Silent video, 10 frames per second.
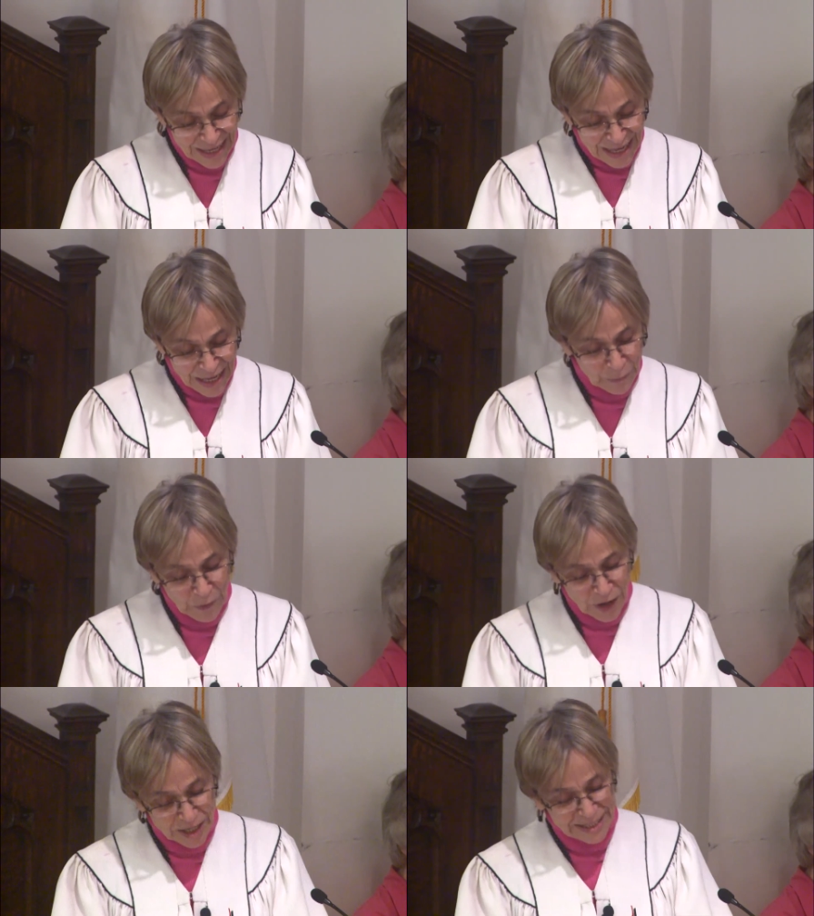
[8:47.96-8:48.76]
It
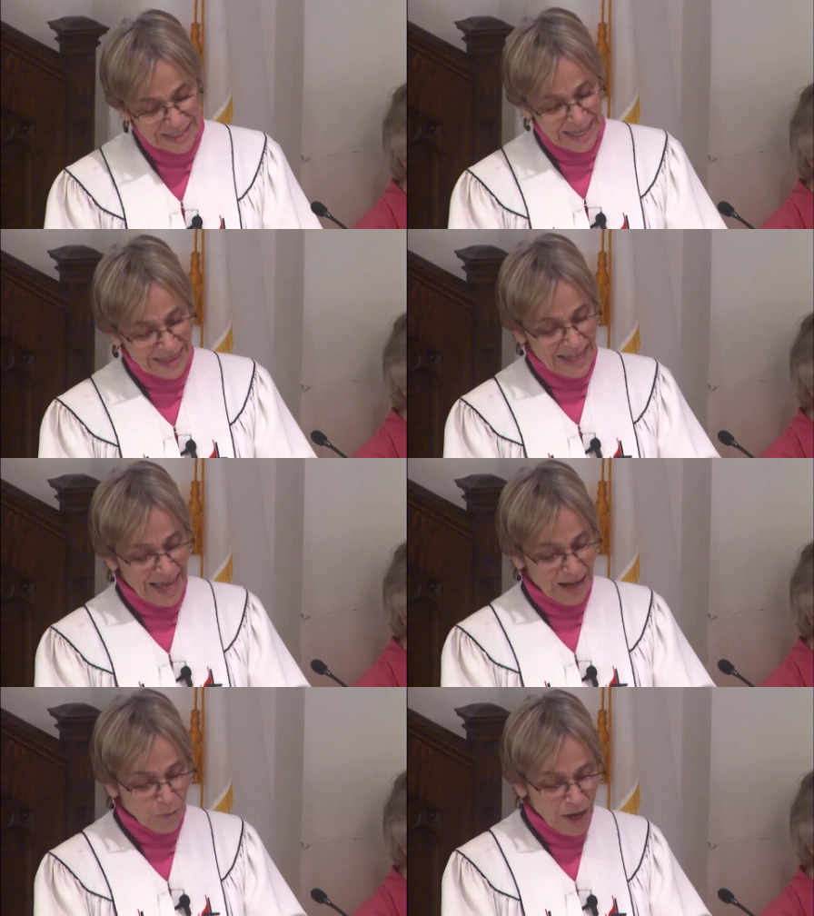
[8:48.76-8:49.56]
works in
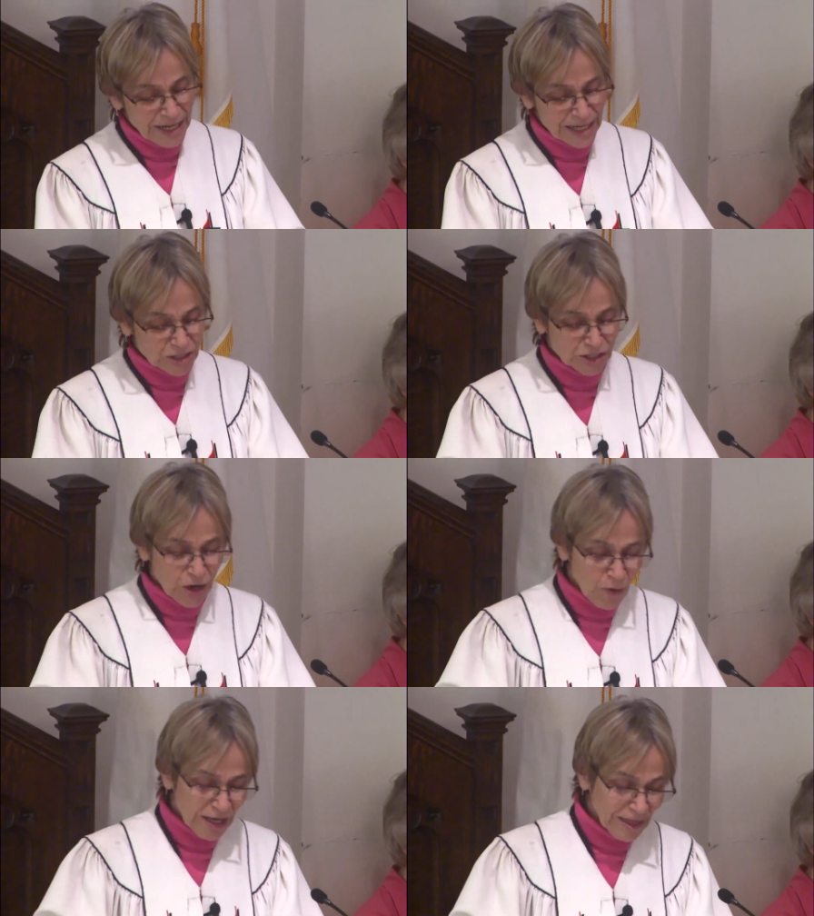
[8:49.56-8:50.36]
that what he's
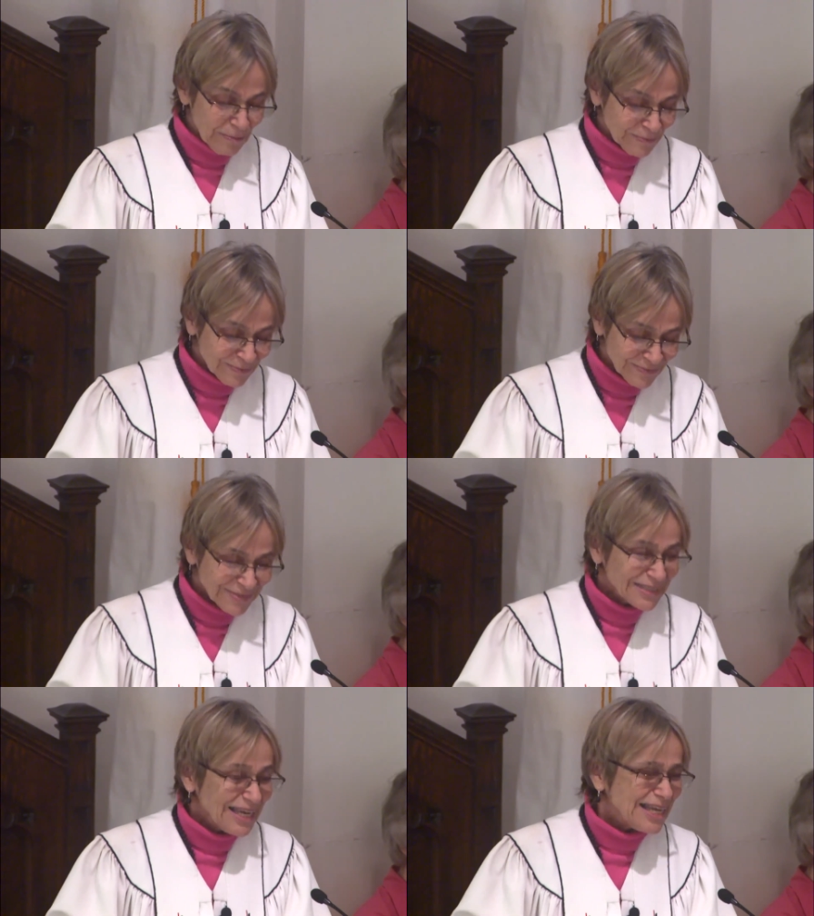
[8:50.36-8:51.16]
showing them
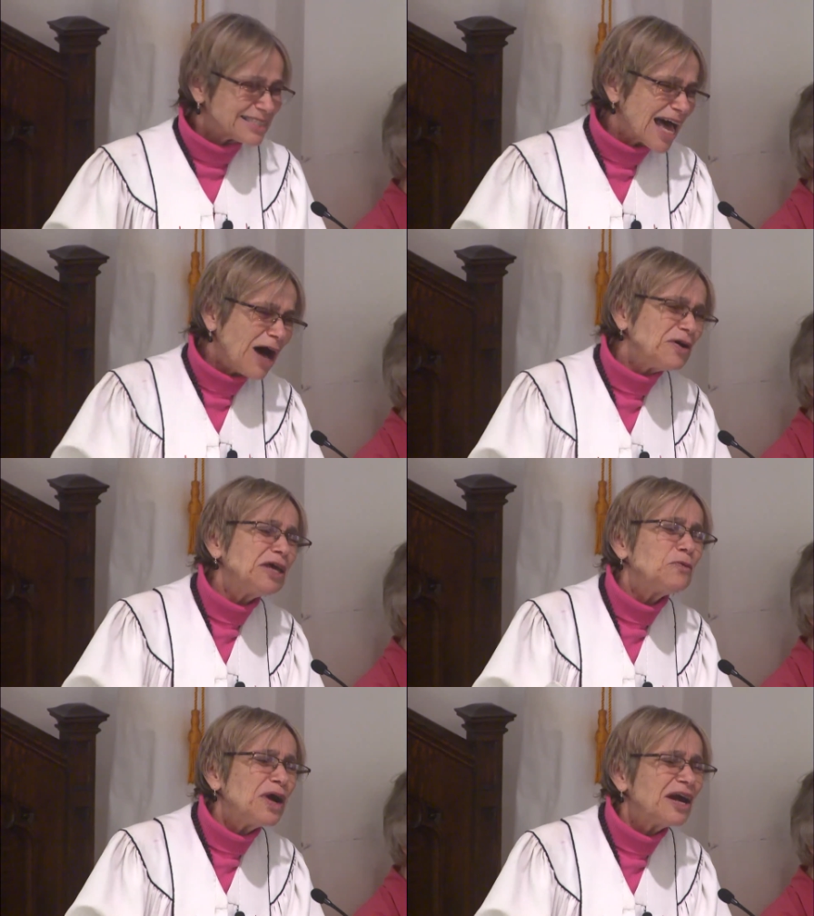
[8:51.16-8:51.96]
is how
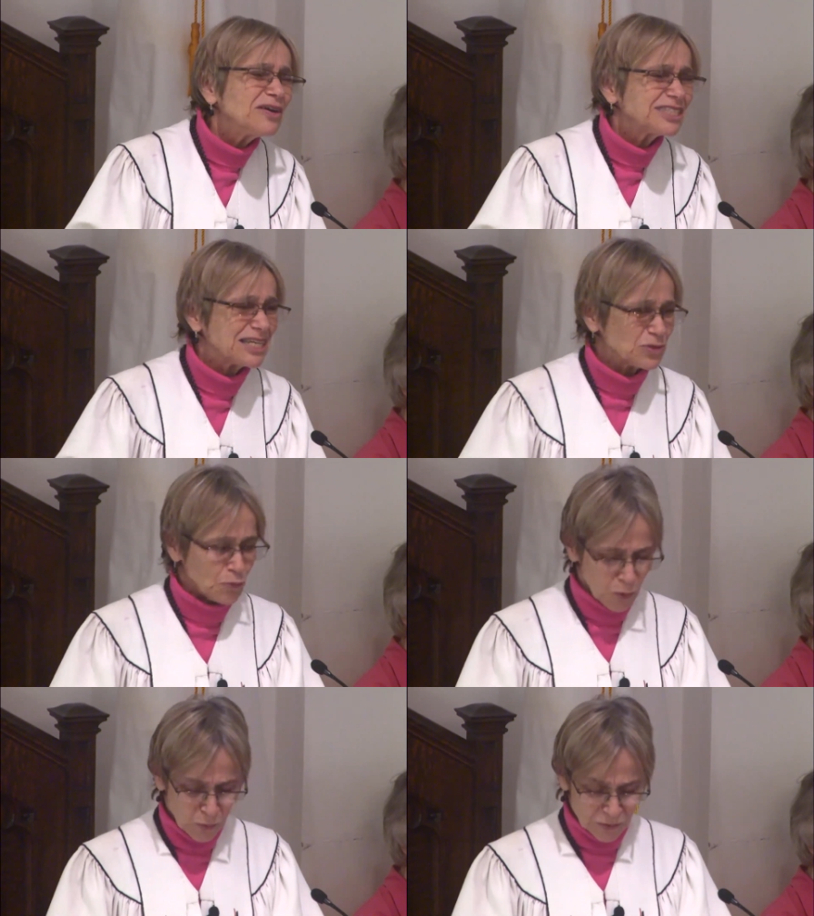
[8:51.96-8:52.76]
he wears his
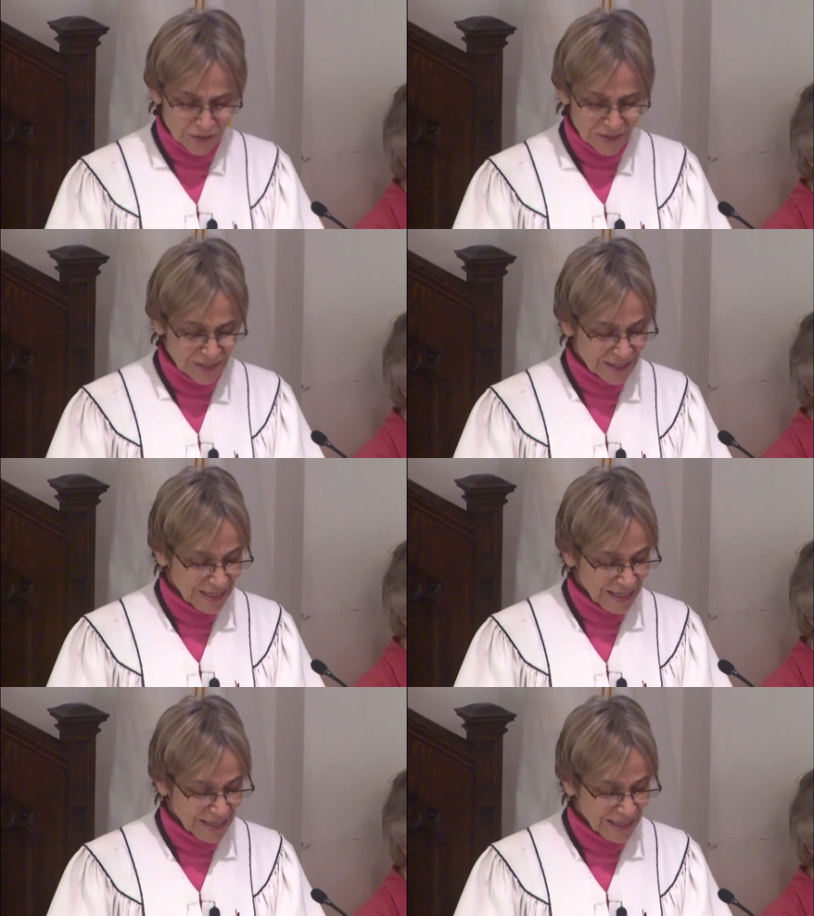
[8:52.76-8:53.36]
wounds.